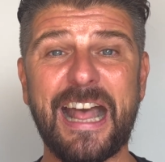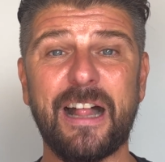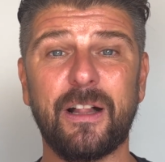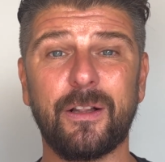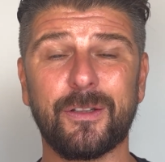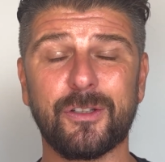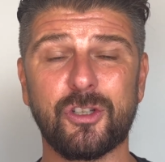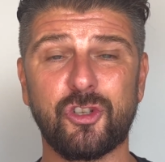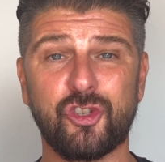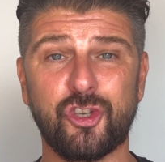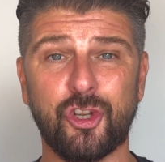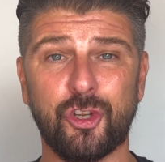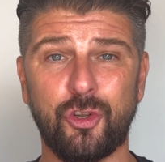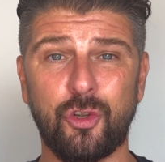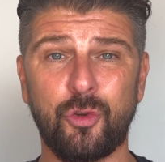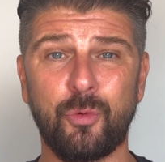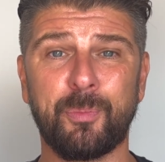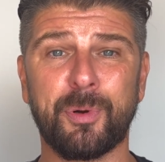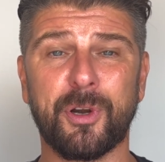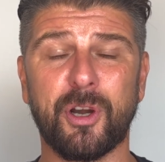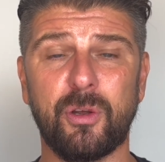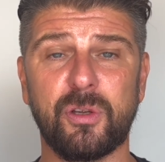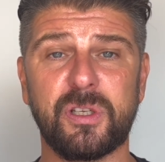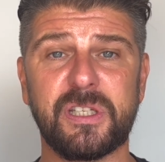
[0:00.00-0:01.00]
L2
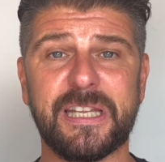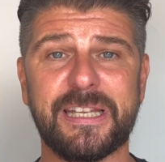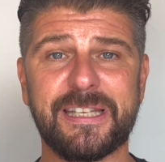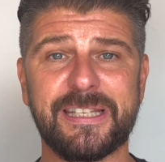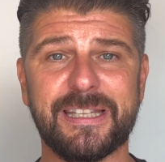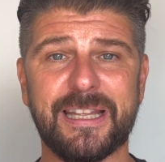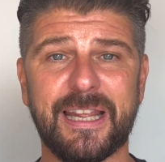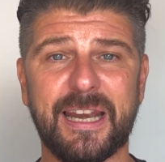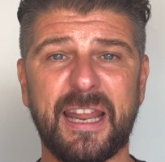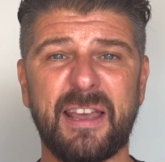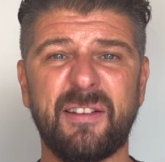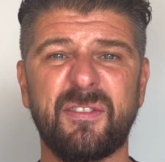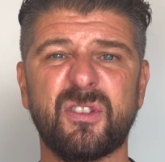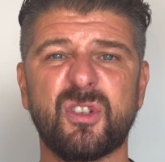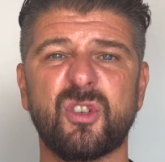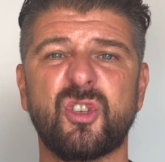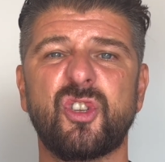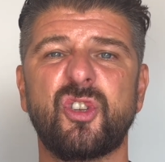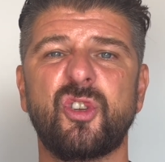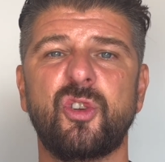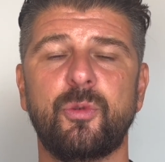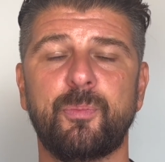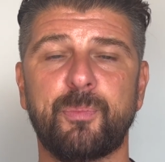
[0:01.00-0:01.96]
process, the level 2